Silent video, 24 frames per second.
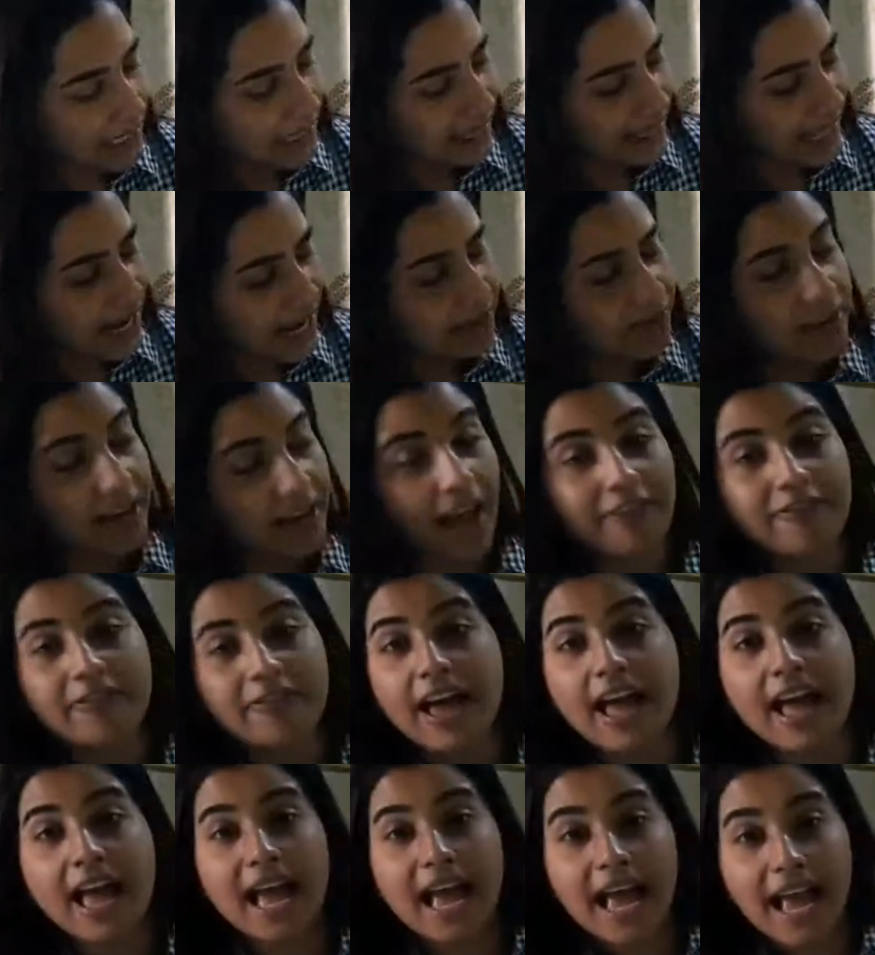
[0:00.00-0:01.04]
Then we have
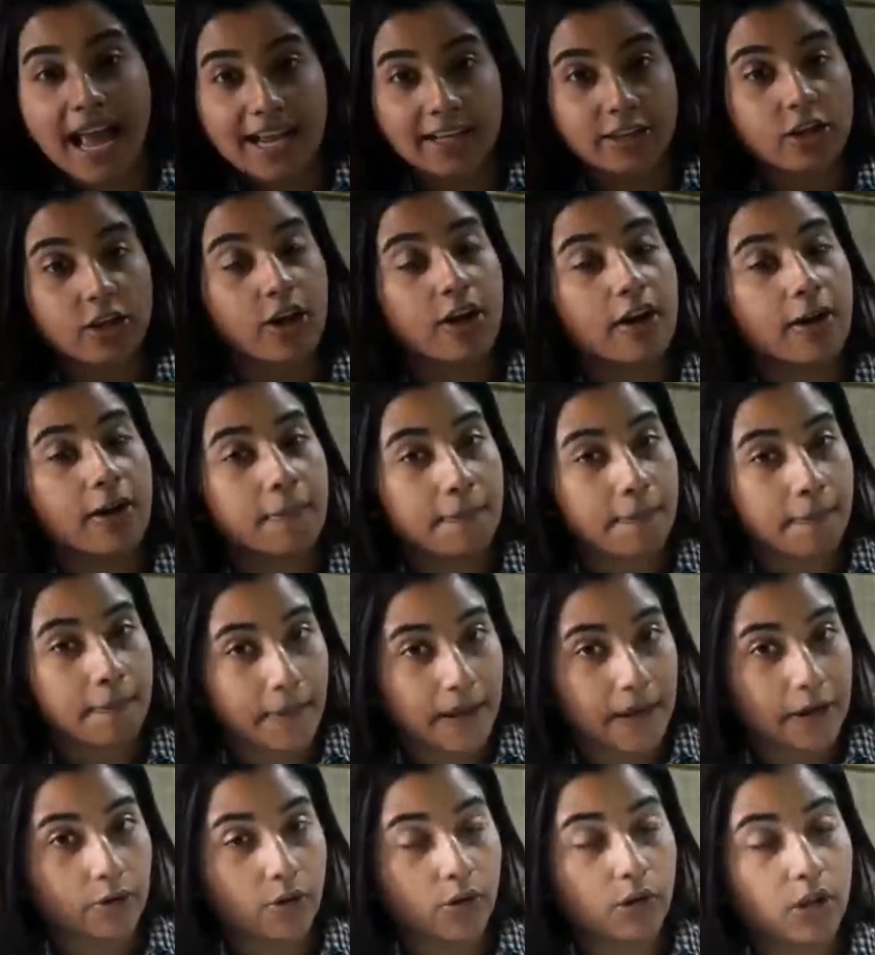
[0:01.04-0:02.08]
HR and
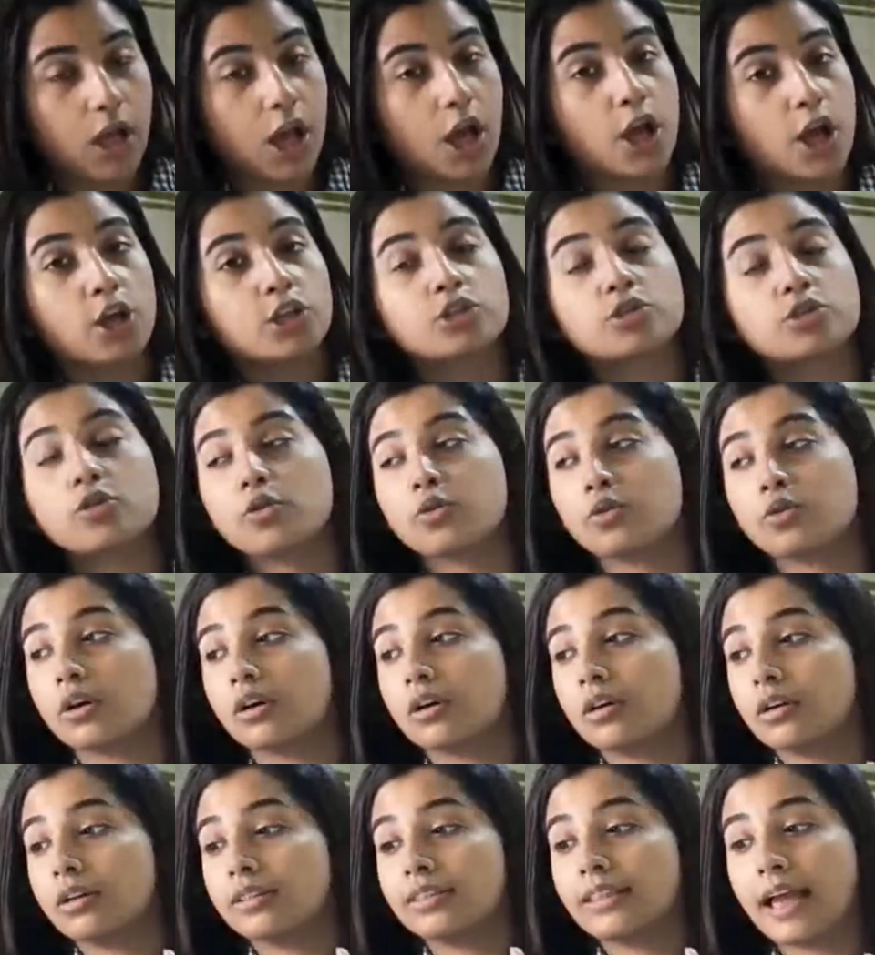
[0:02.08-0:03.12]
payroll. So
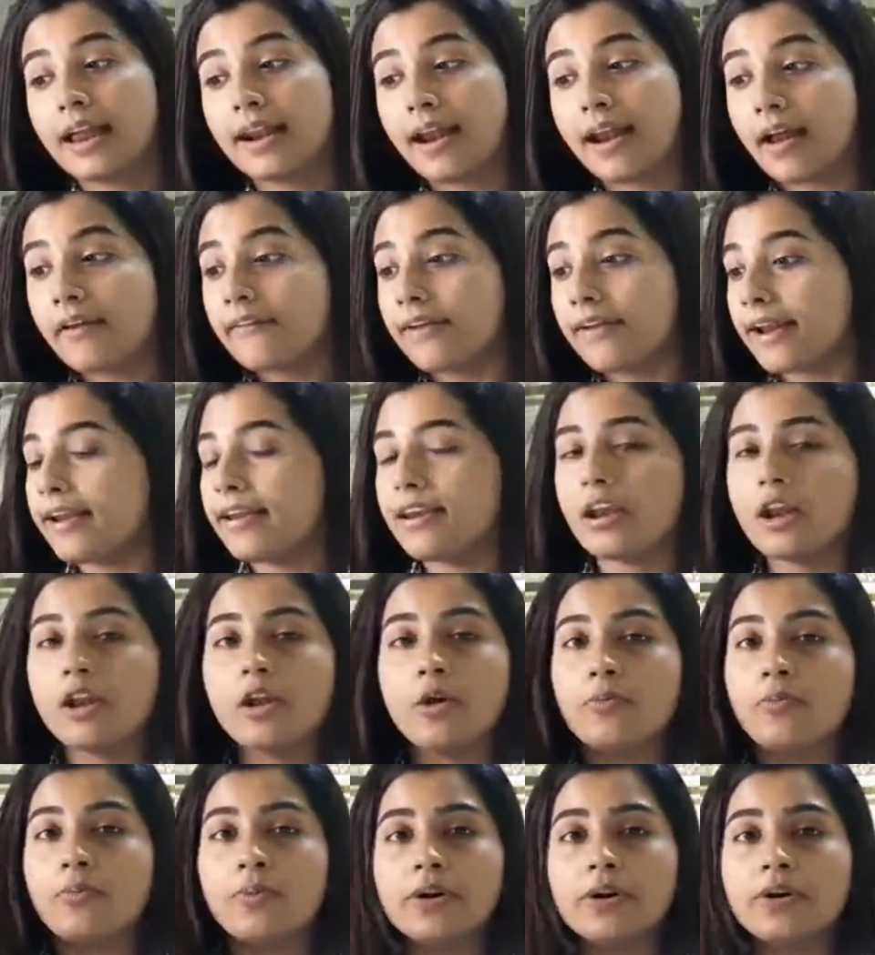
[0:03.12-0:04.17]
there are
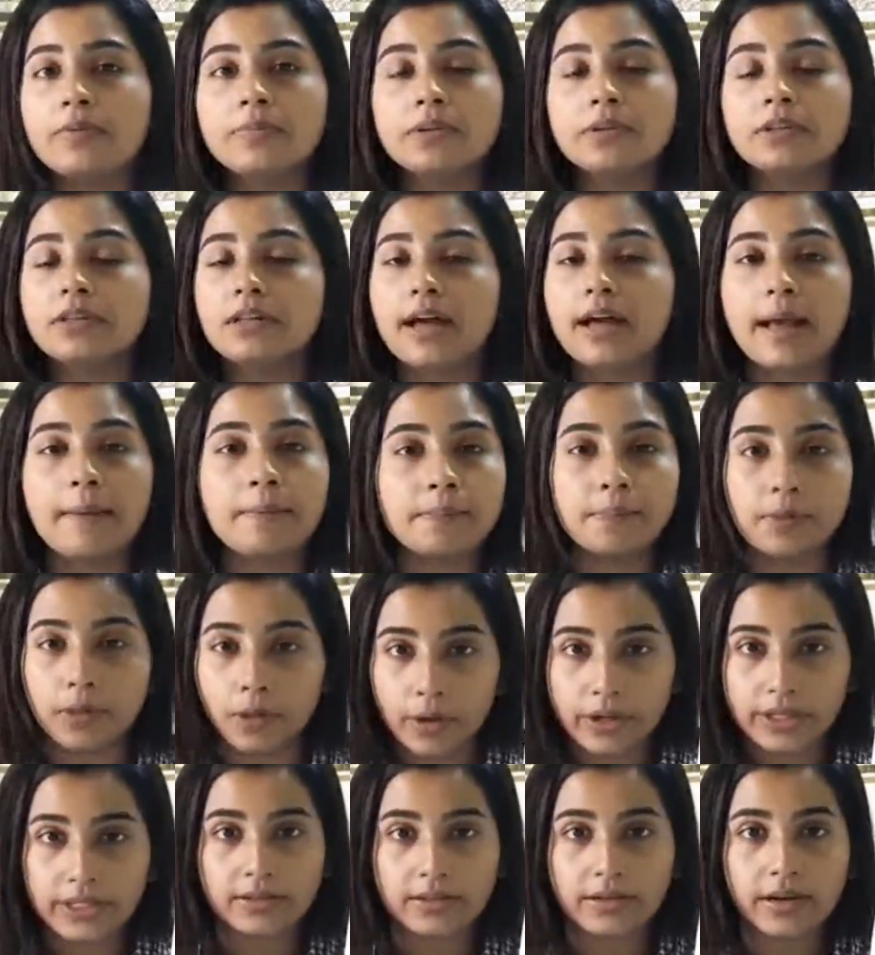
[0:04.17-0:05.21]
innumerable
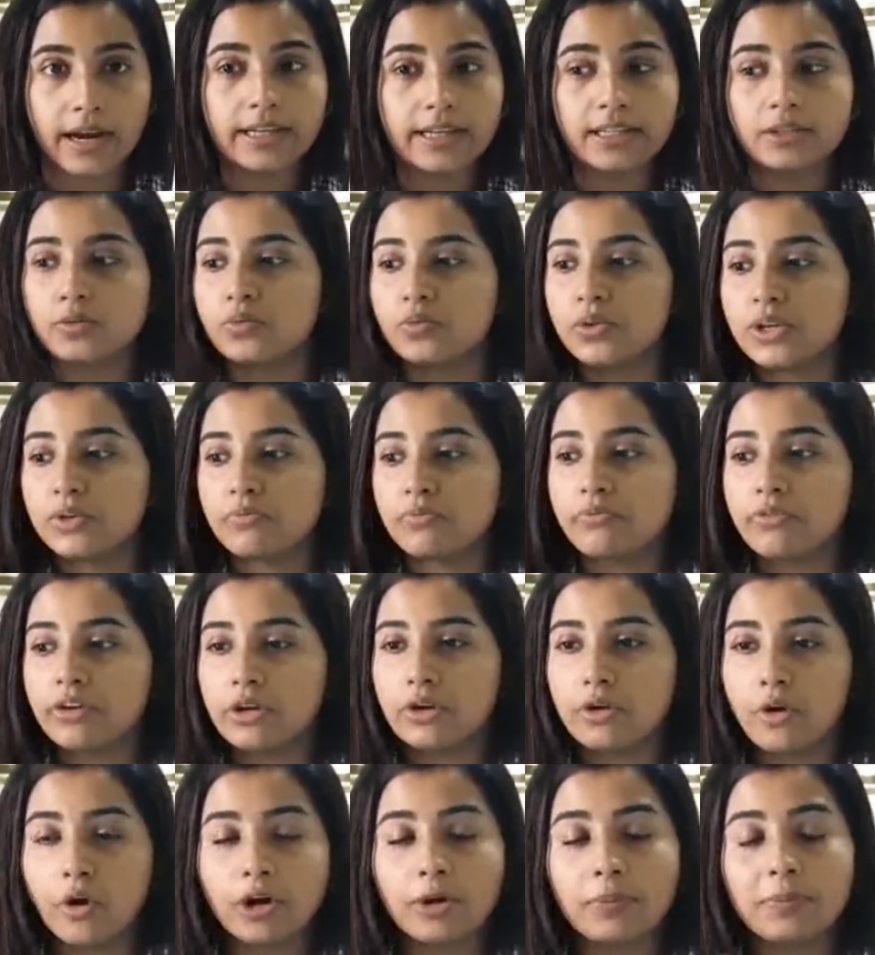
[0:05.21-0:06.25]
employees, right? We
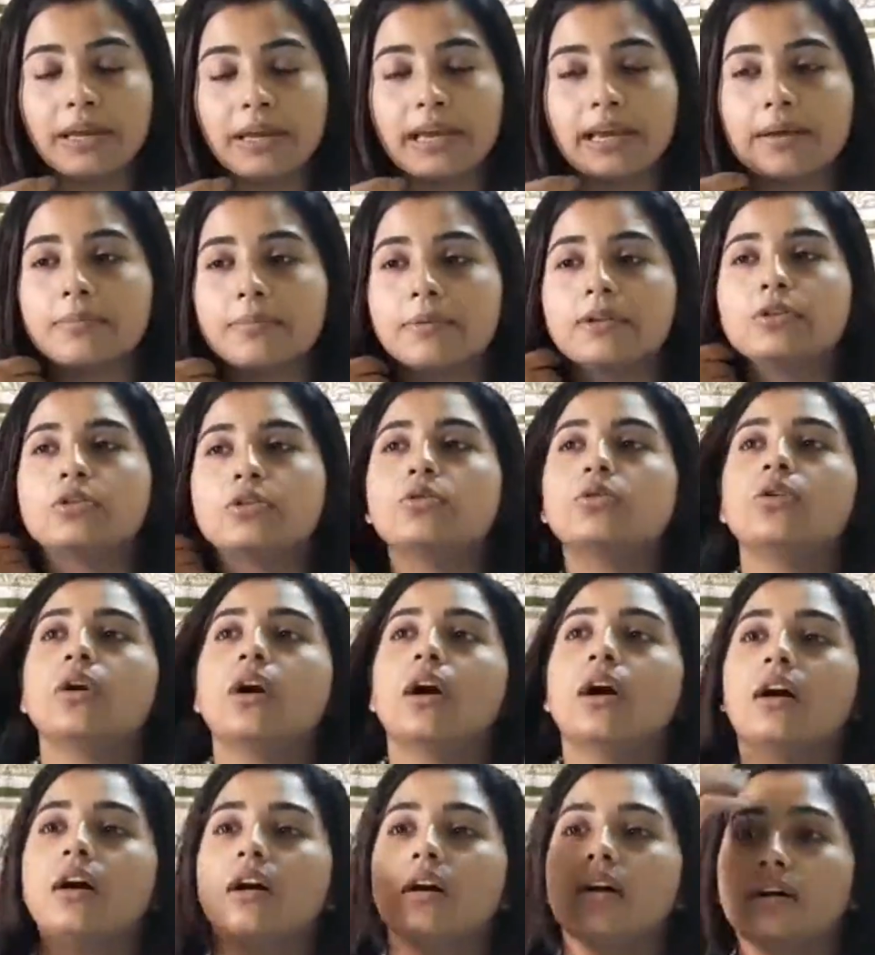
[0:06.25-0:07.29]
will not be able to,
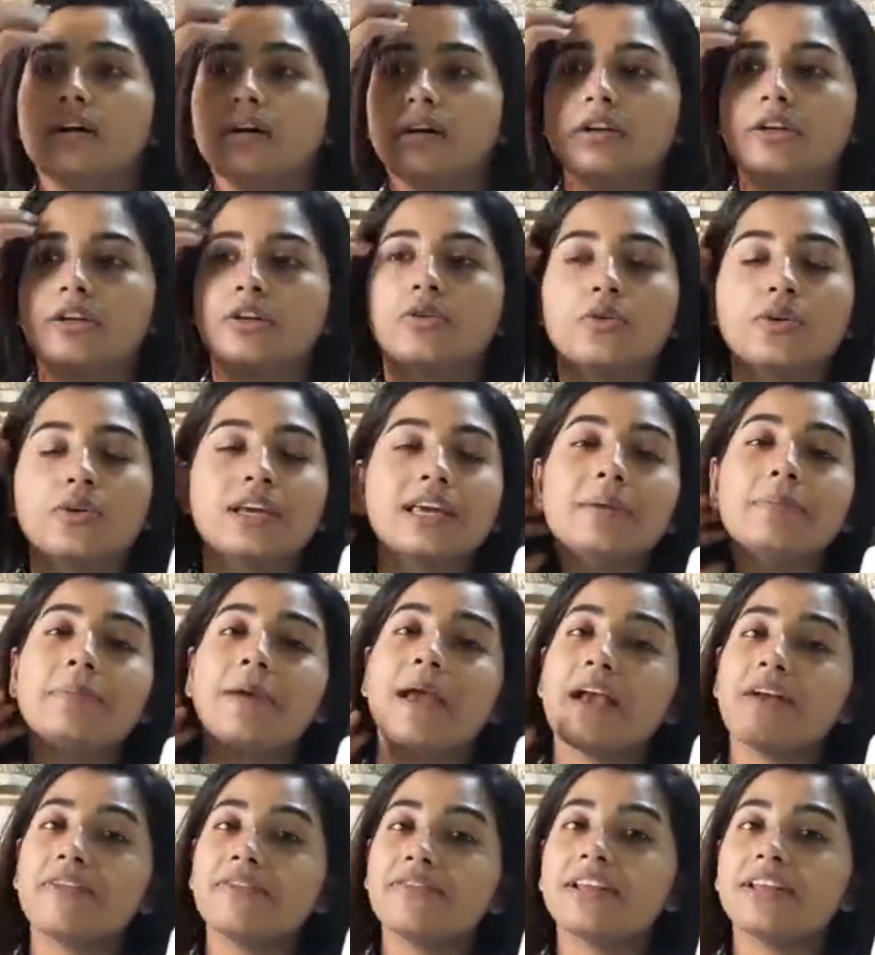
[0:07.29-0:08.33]
keep
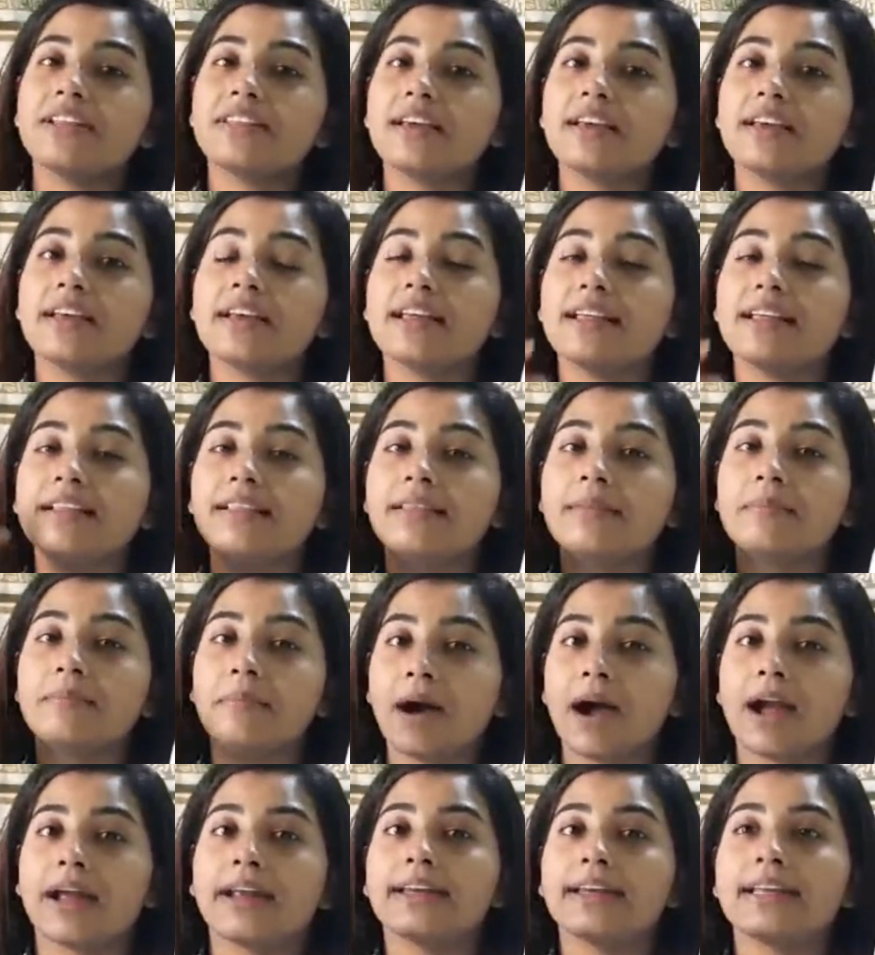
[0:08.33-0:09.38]
everything in
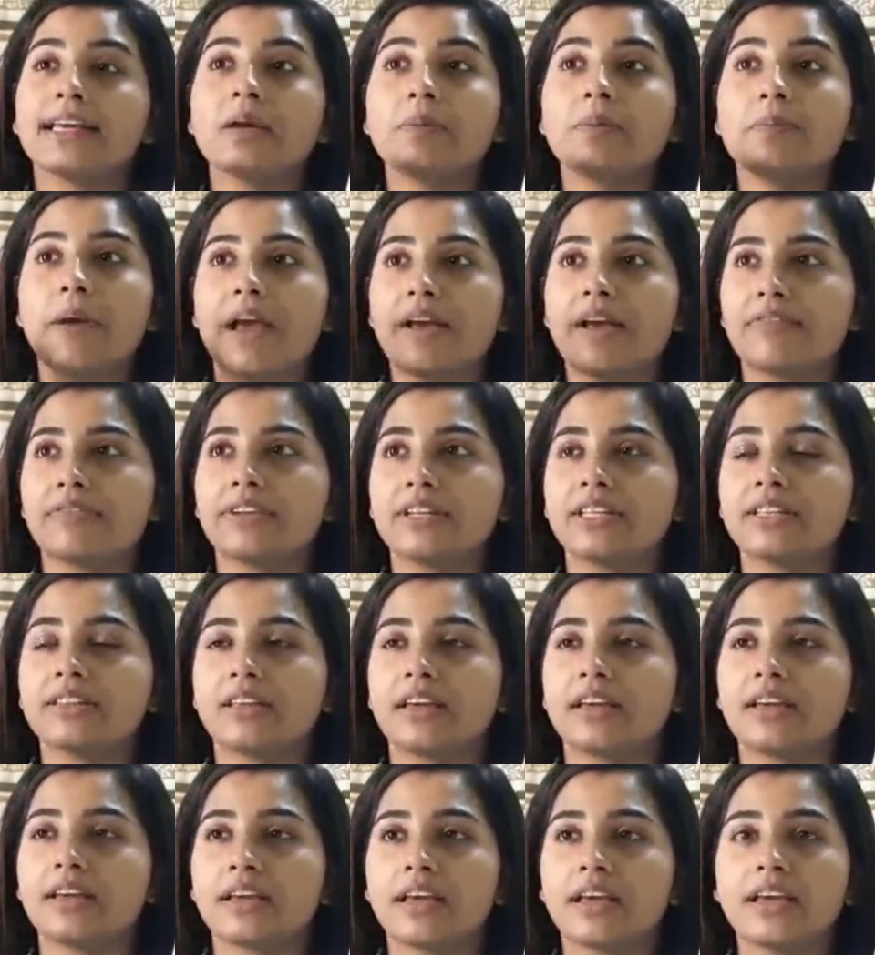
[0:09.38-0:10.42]
mind, keep
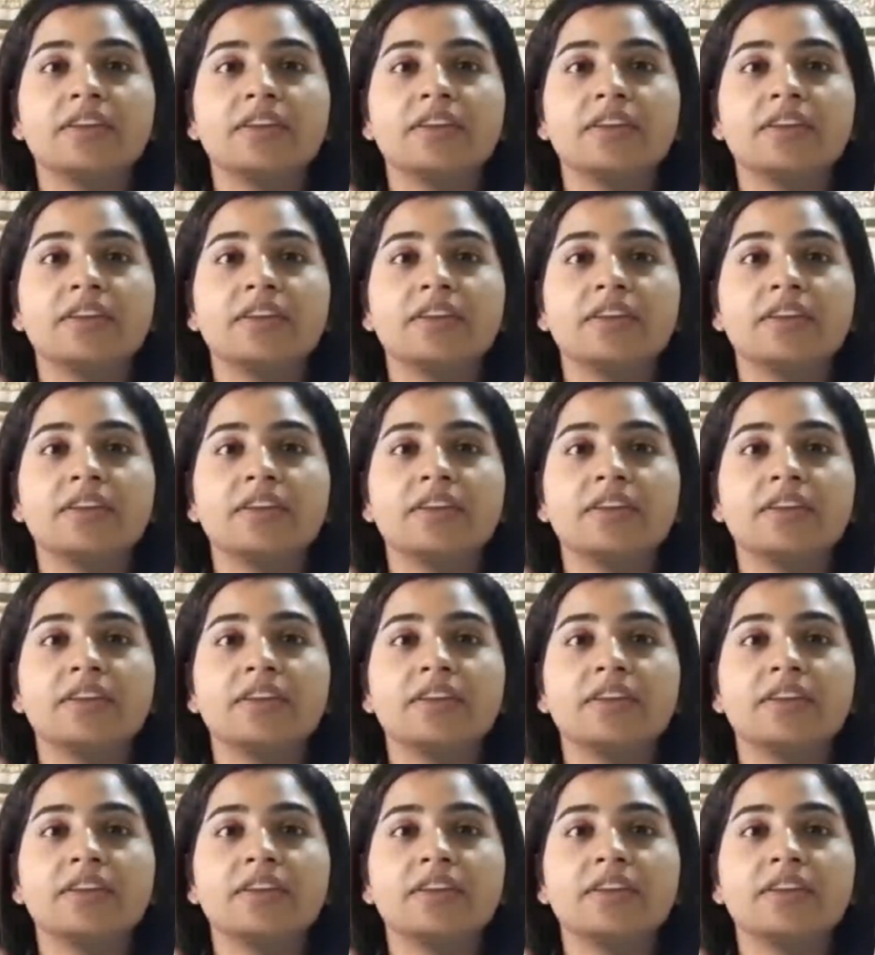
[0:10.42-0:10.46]
everything